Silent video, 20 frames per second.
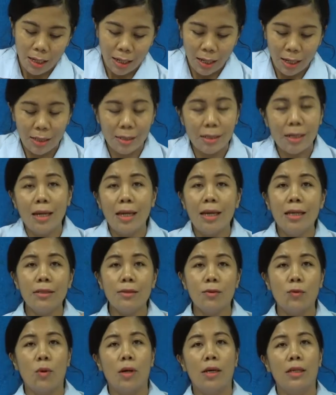And the last
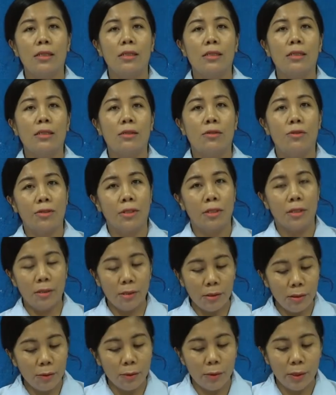one, or the
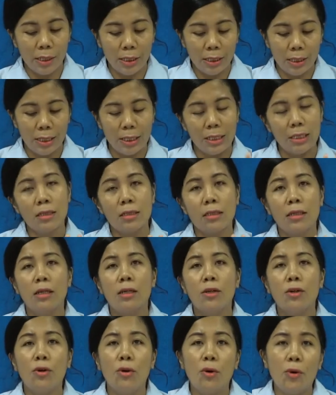third one, is
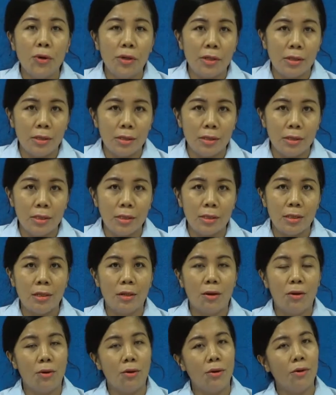corners
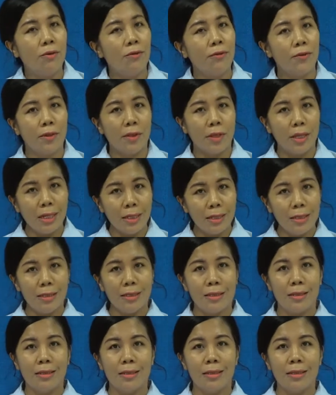or
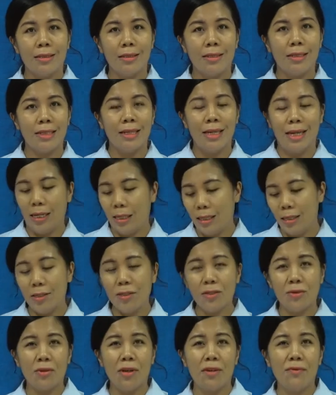vertices. I guess
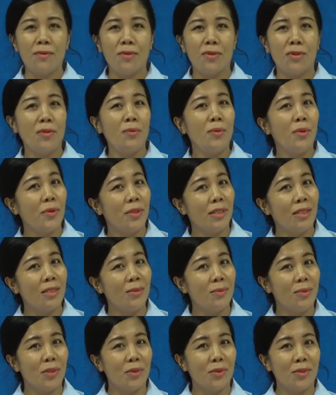you have known about this
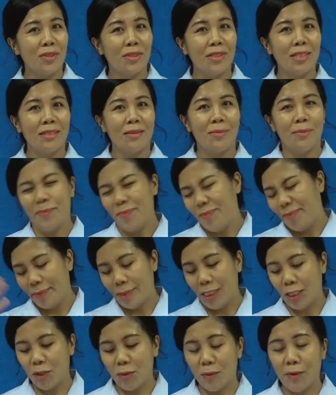because
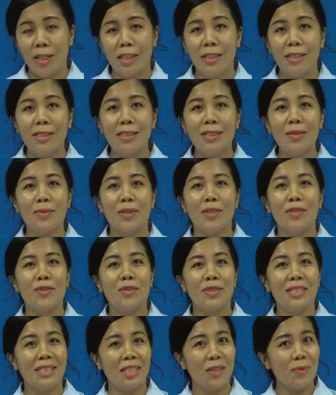you learned about
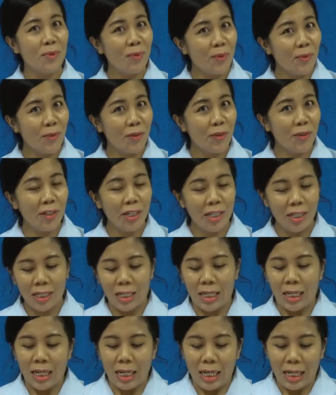2D shapes before.
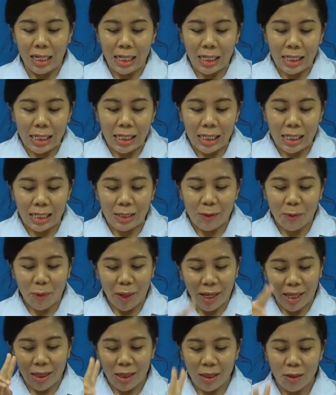
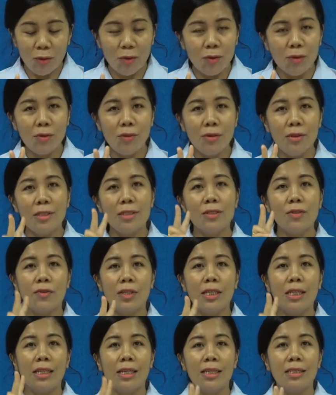Where 2
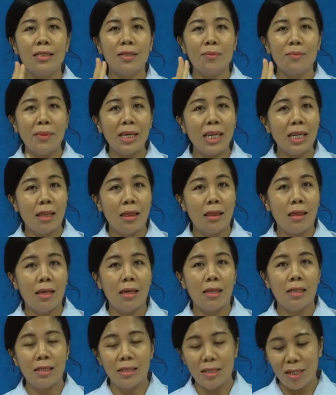straight lines meet,
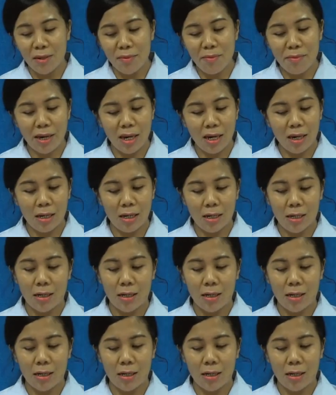they make